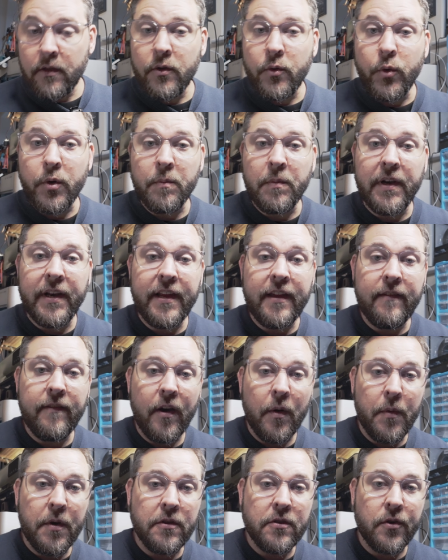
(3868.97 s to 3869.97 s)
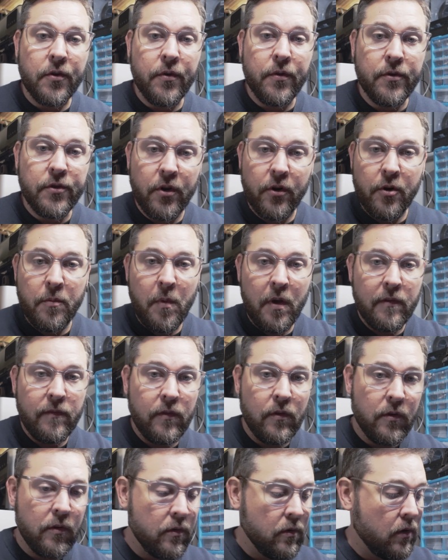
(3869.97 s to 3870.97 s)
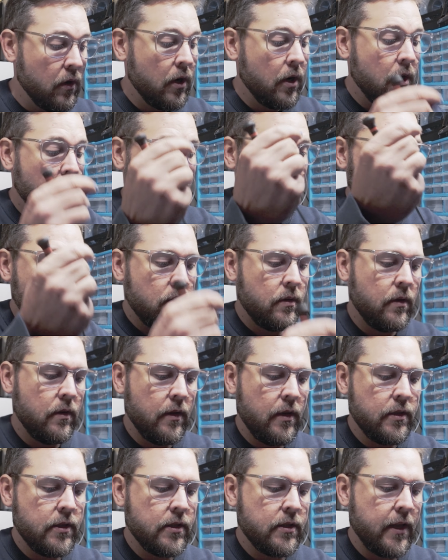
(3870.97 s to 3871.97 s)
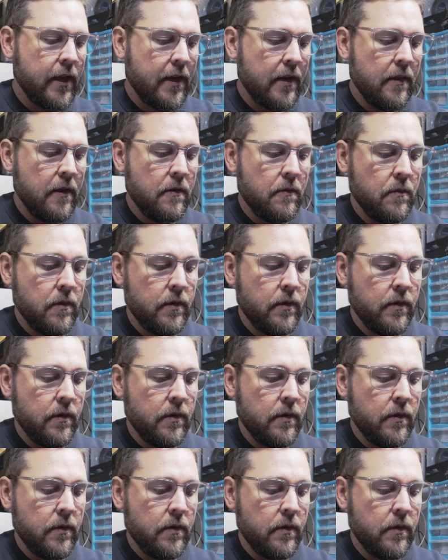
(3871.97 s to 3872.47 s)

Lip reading: wouldn't believe how many screws are in my floor. Let's just take another